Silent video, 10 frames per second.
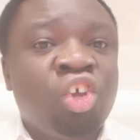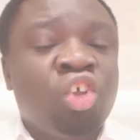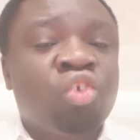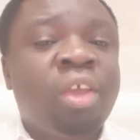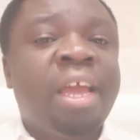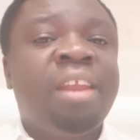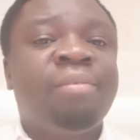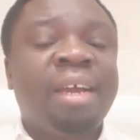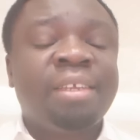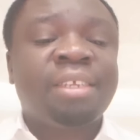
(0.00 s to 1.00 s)
So he
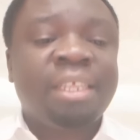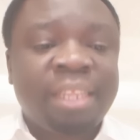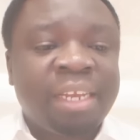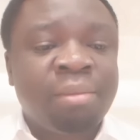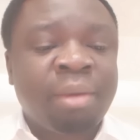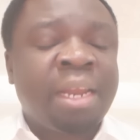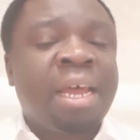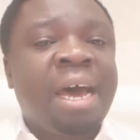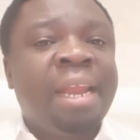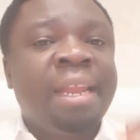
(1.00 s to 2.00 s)
advised in that manner.
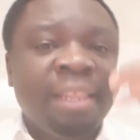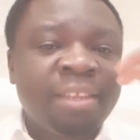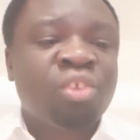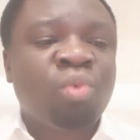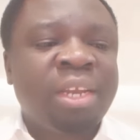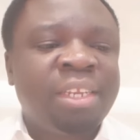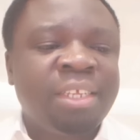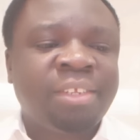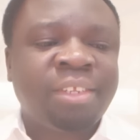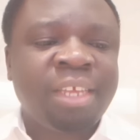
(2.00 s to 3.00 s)
And this is what he
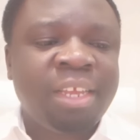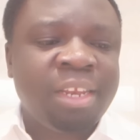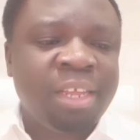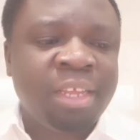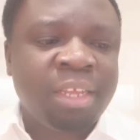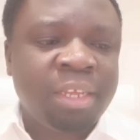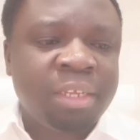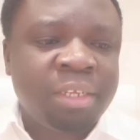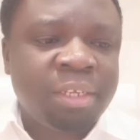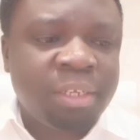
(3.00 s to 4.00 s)
said
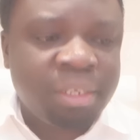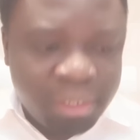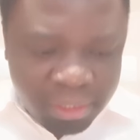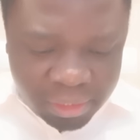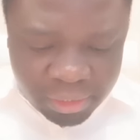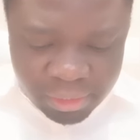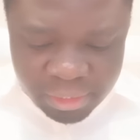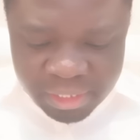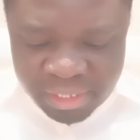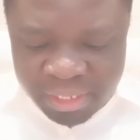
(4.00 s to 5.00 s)

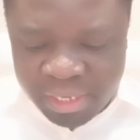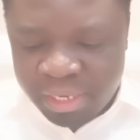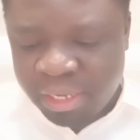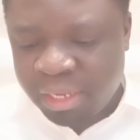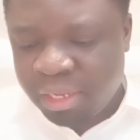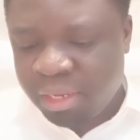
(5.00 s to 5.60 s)
yesterday.